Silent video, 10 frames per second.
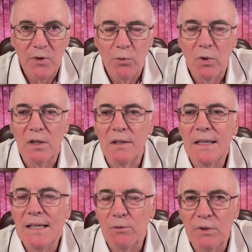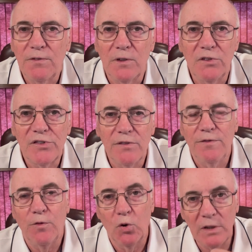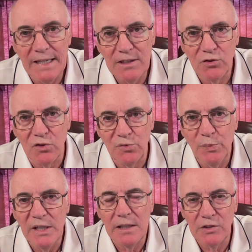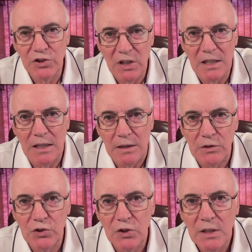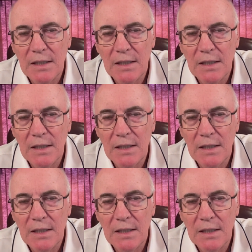where it refers to four angels being in charge